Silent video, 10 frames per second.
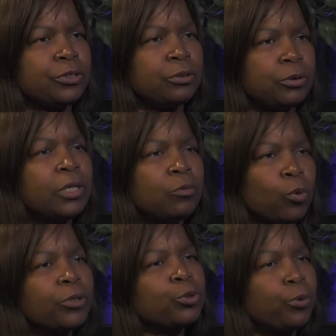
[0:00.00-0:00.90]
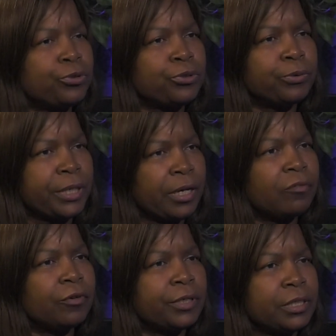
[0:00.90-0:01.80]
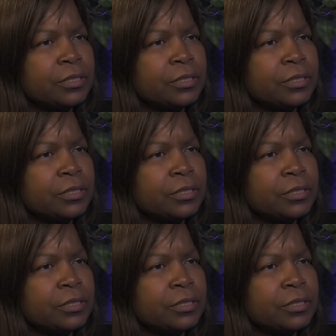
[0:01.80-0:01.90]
to work towards your recovery.